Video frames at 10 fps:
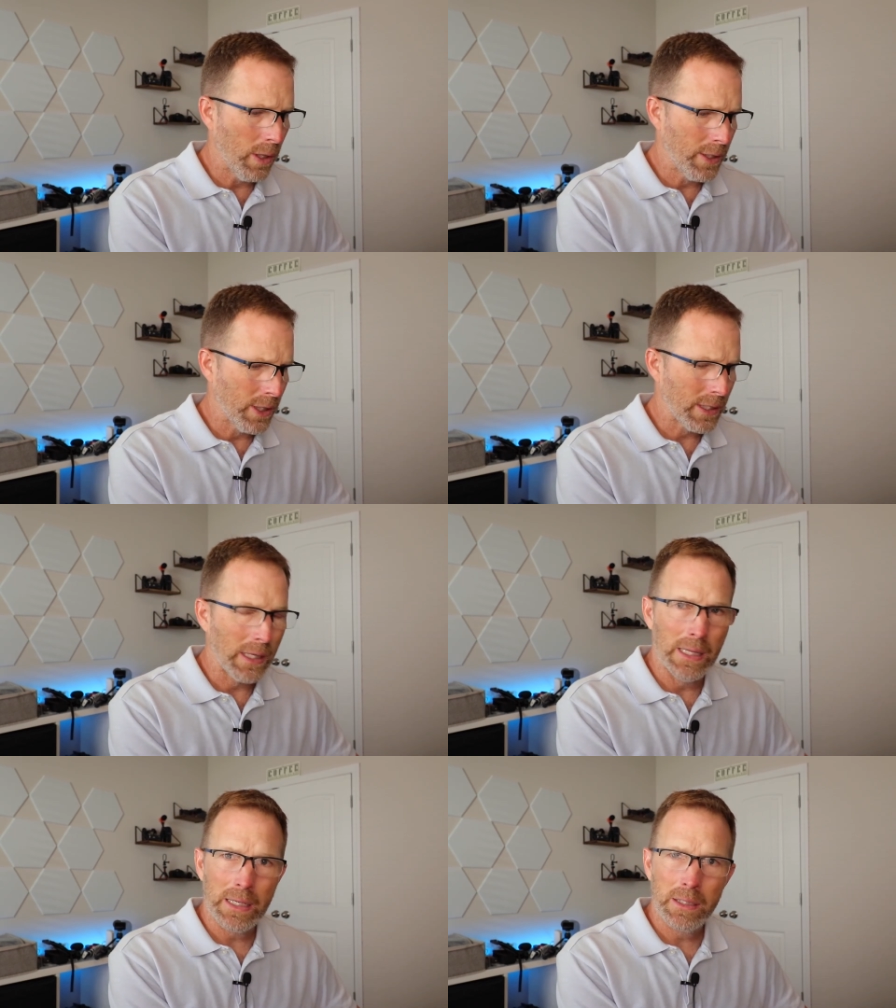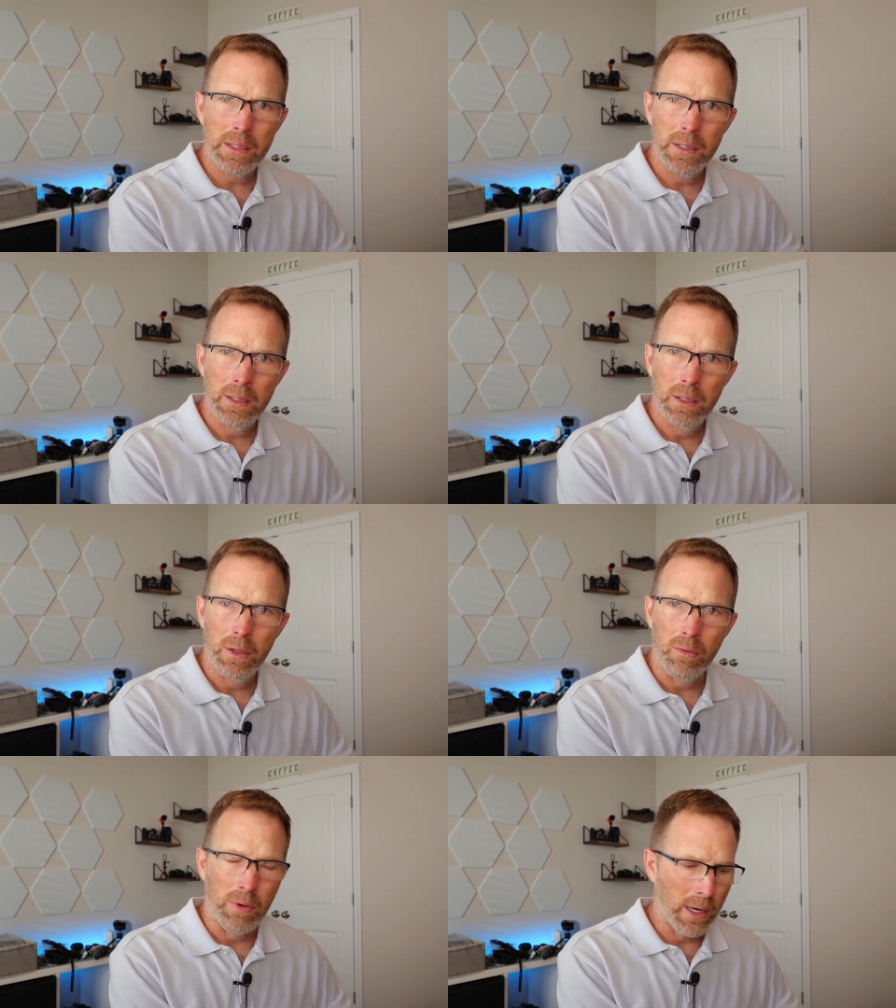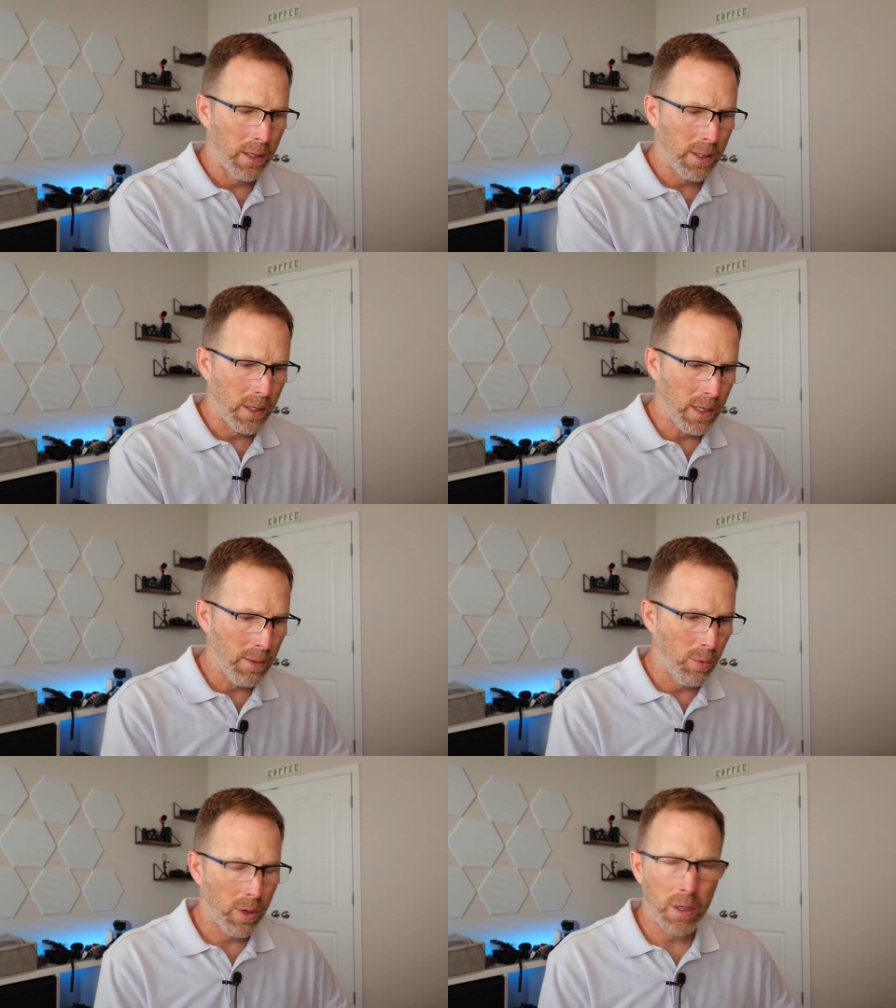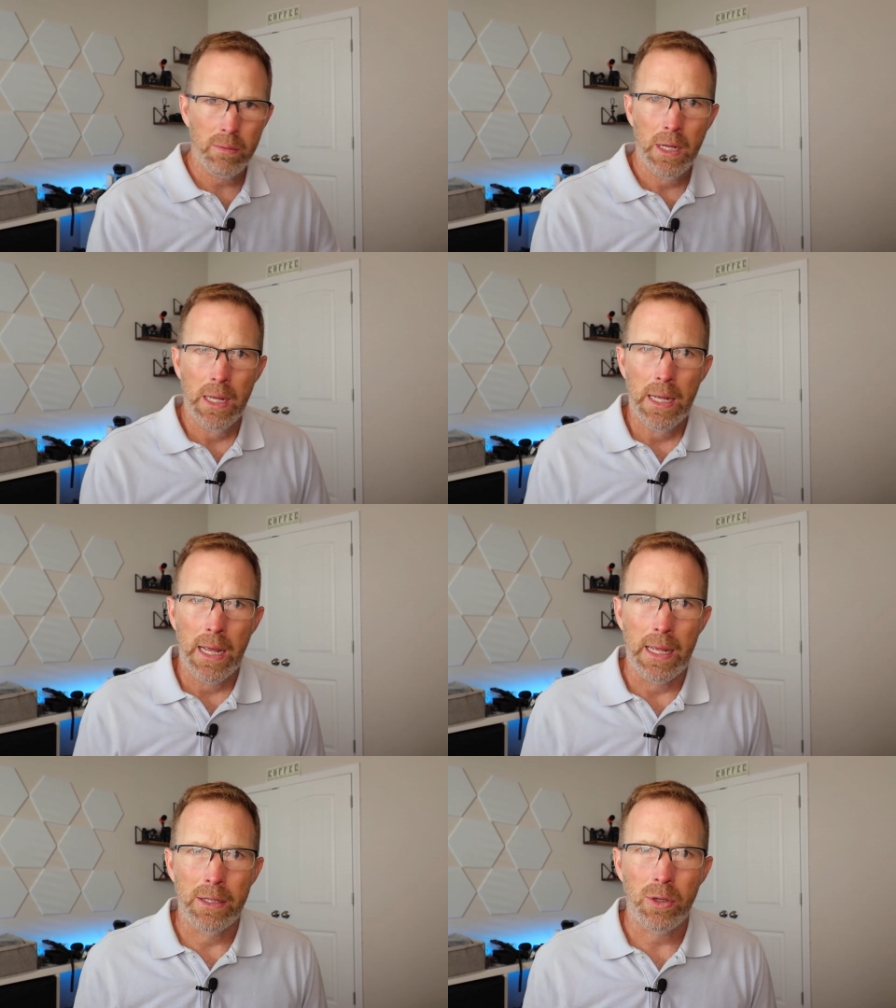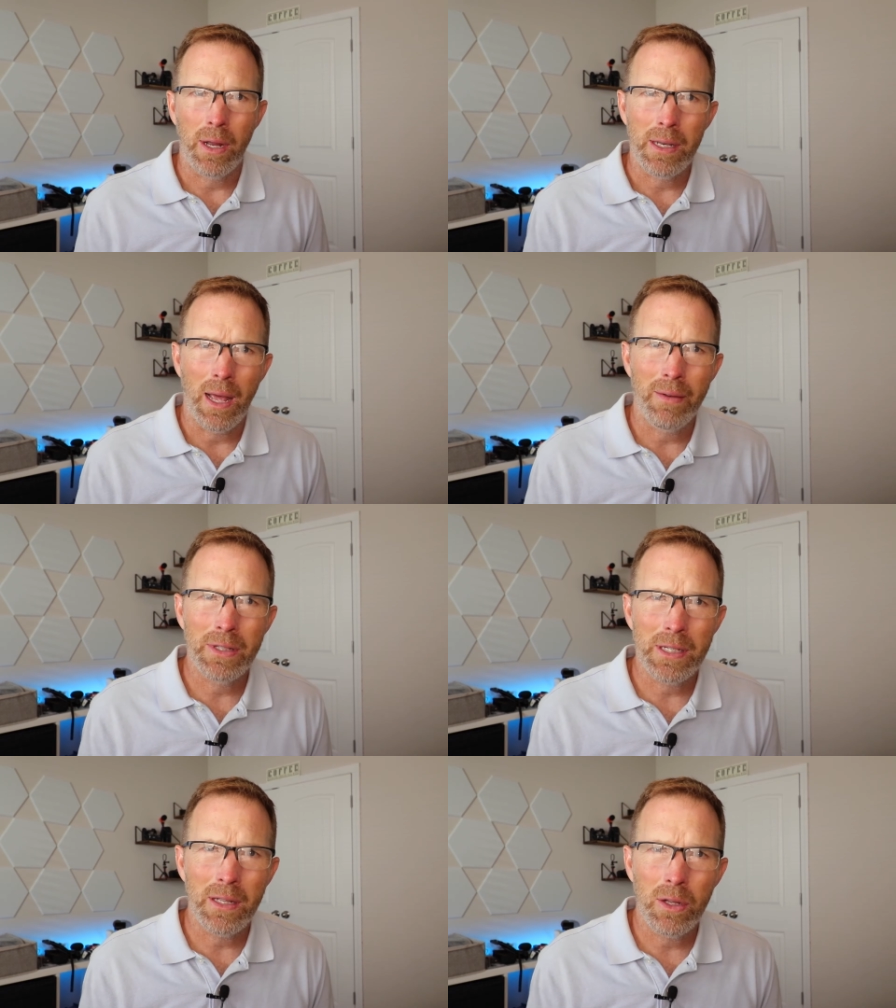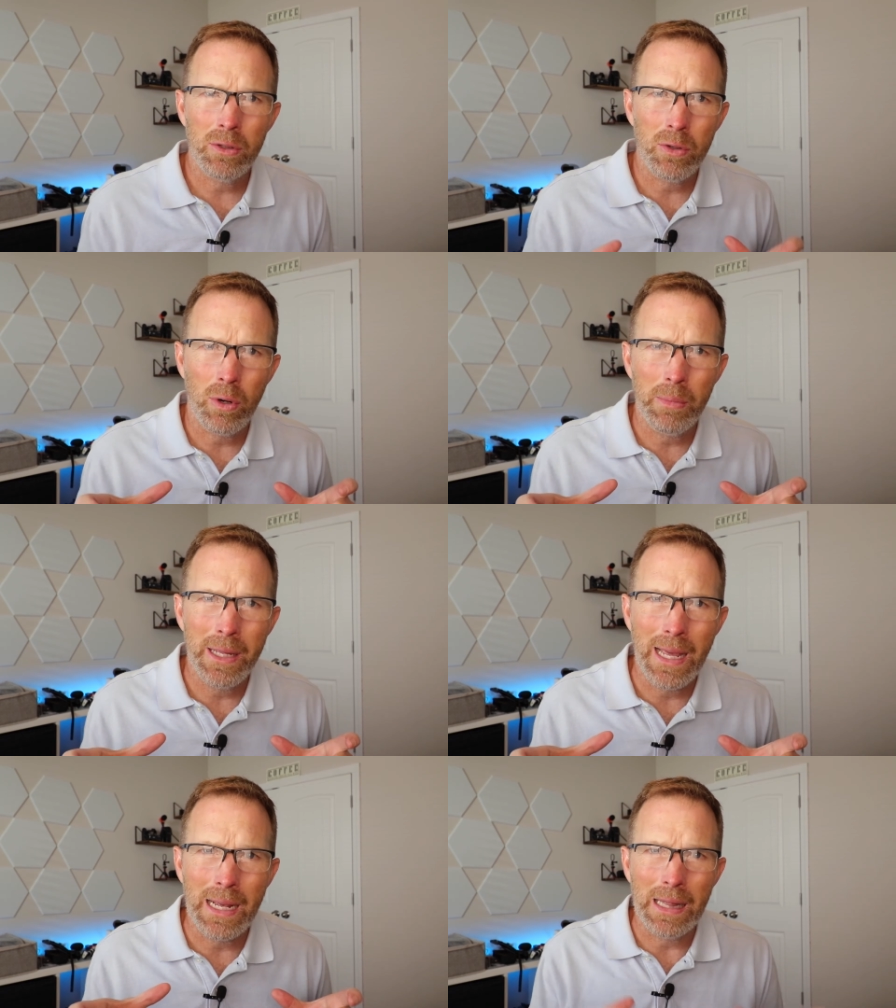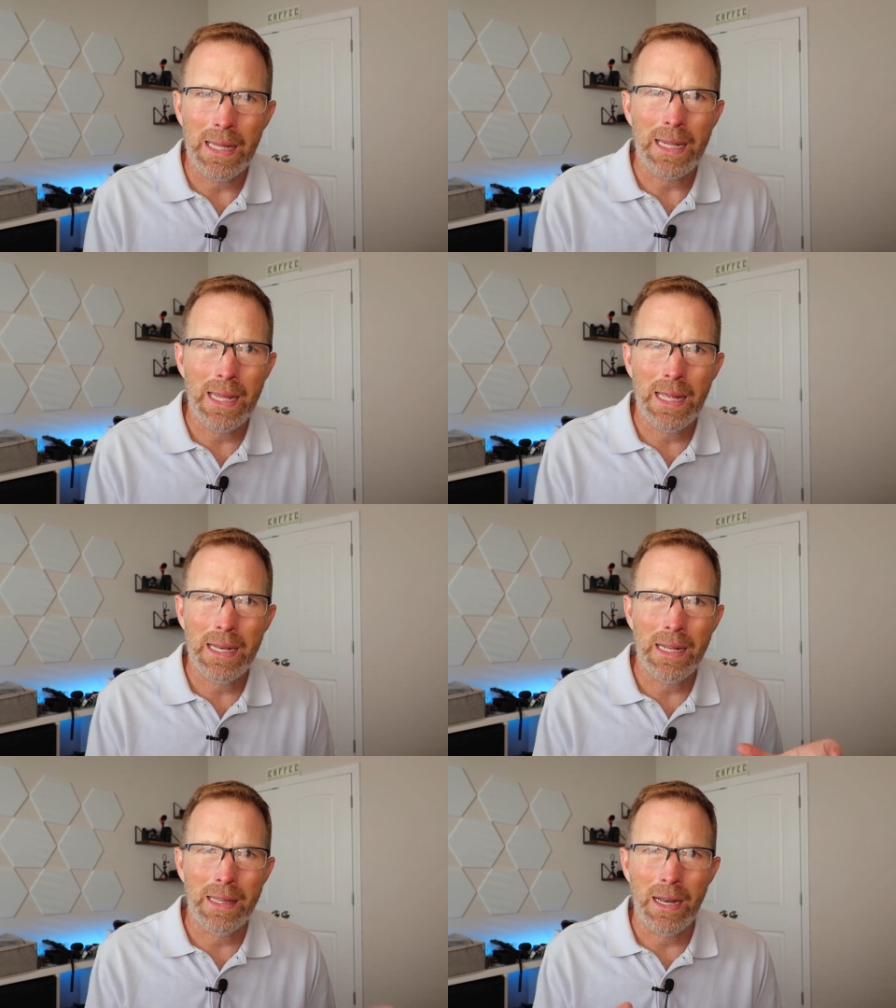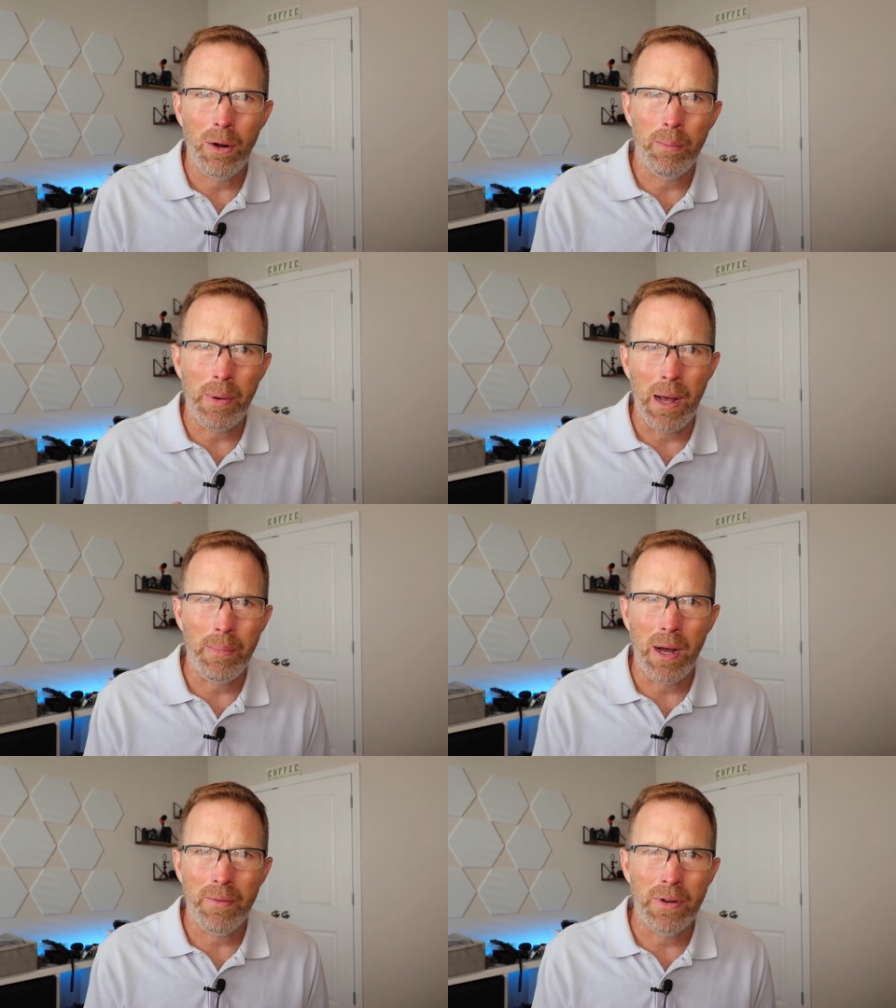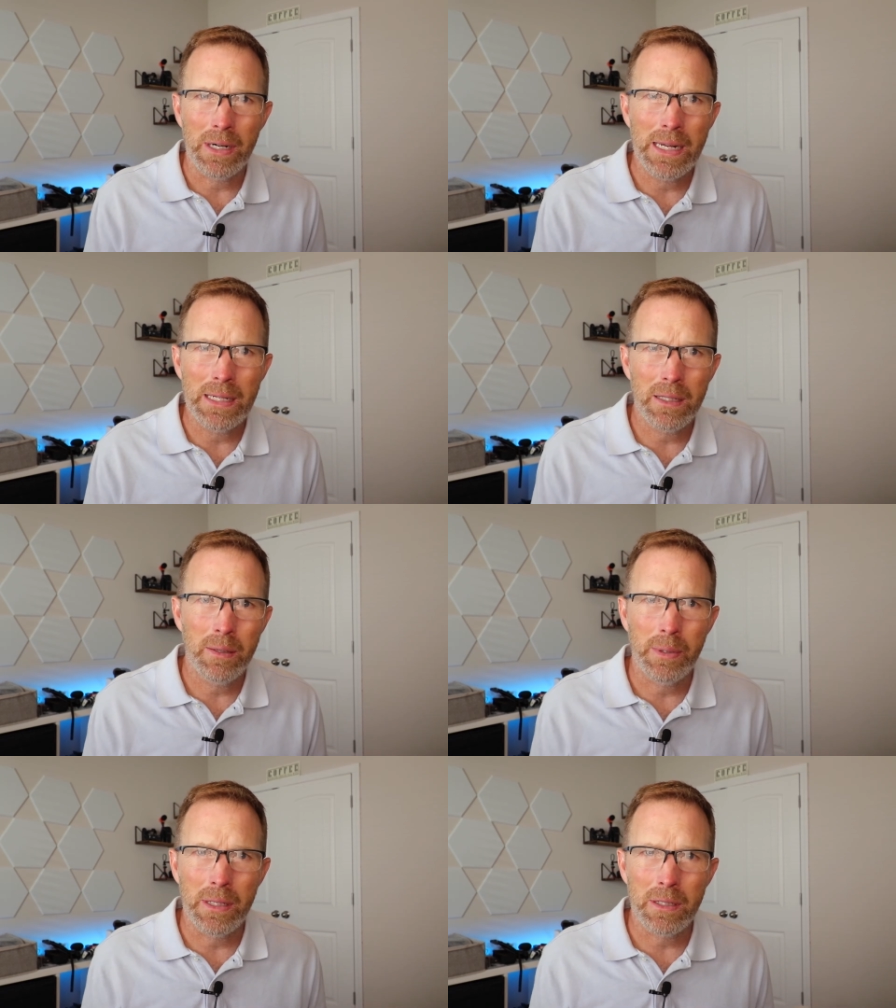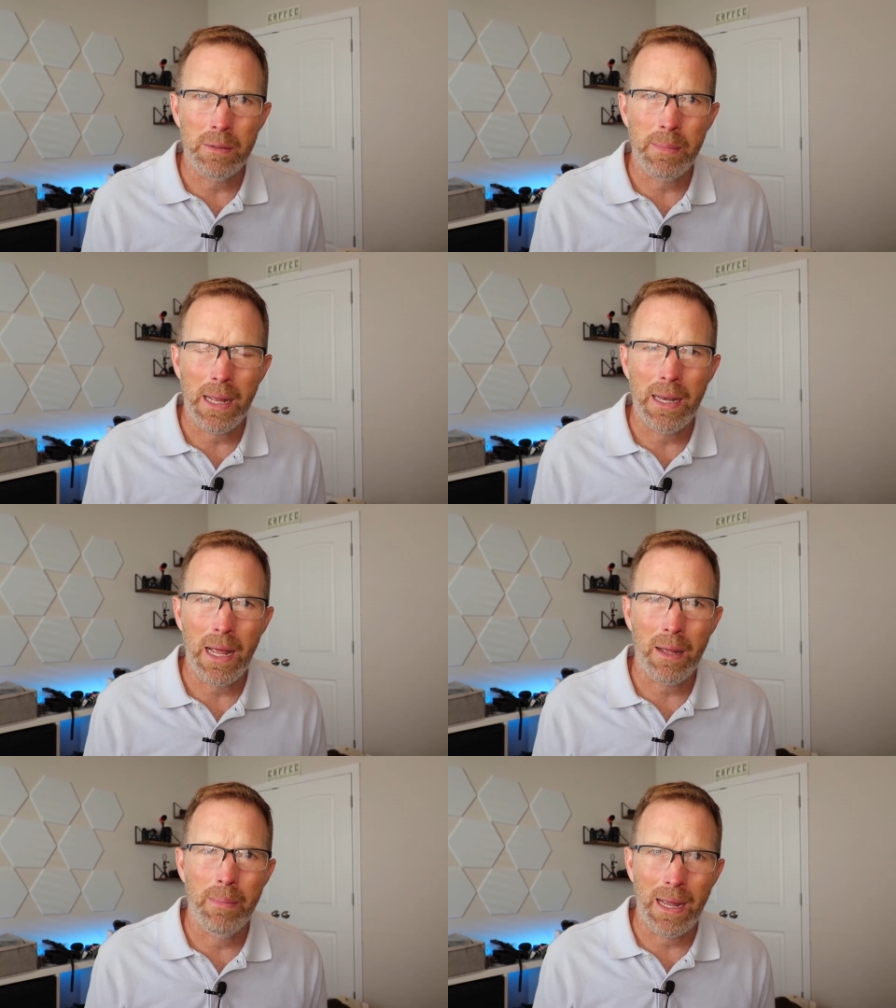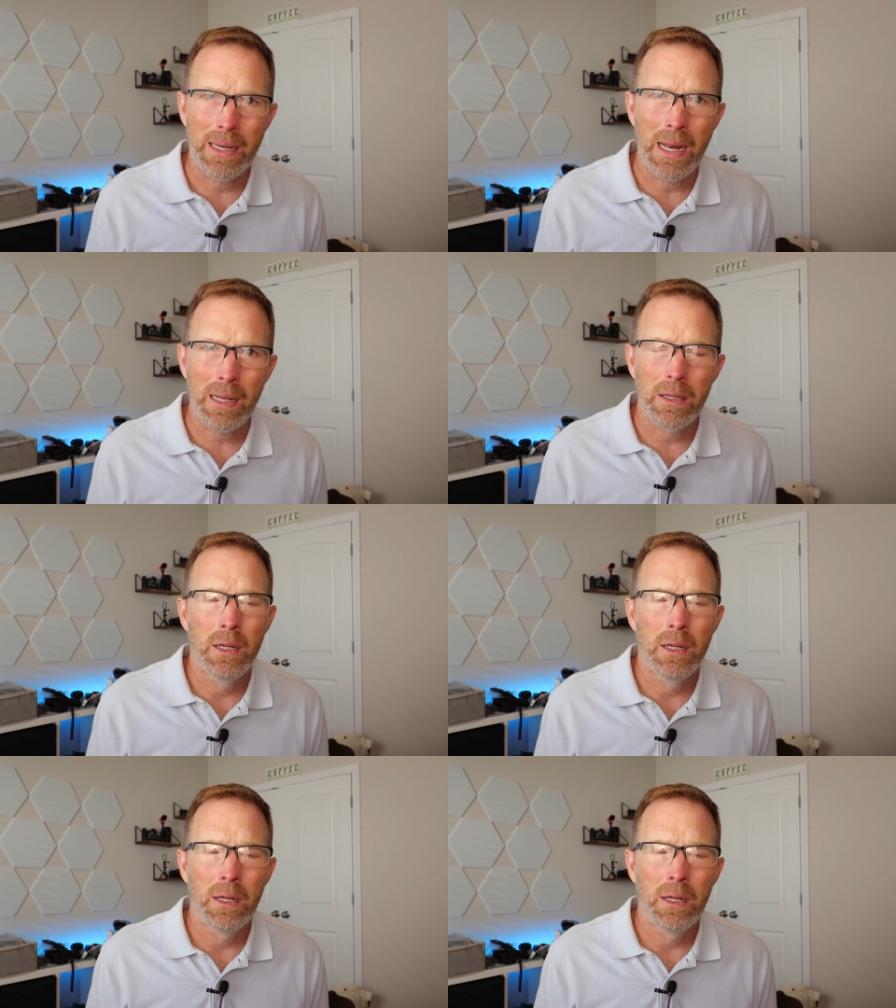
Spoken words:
It just clicks right onto the keyboard. And so I haven't seen those. Normally they click in and they don't pop off very easily, but this is magnetic.